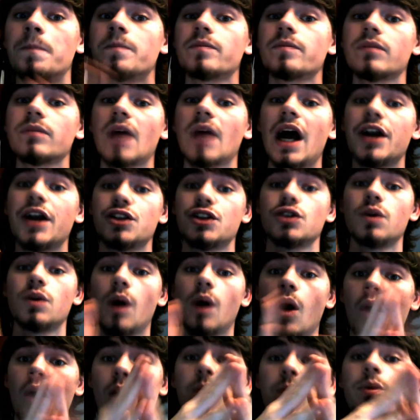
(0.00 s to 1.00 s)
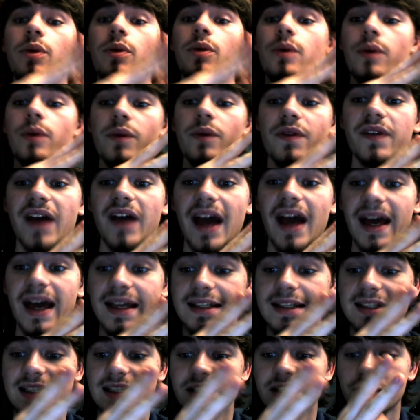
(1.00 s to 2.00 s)
I do hope
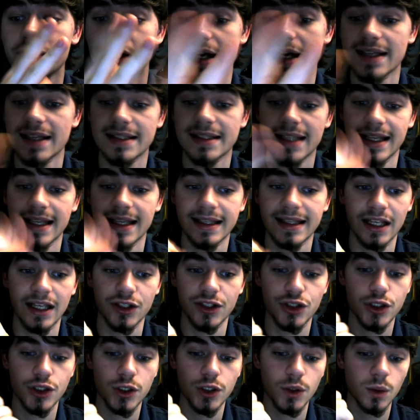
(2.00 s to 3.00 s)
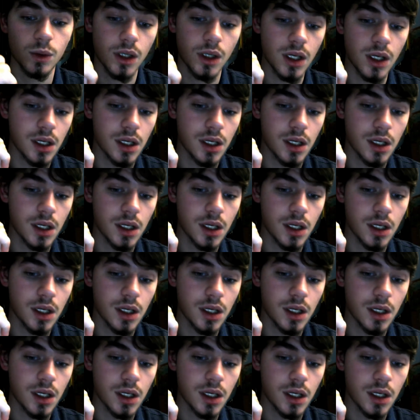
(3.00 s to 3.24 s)
that you guys like that too.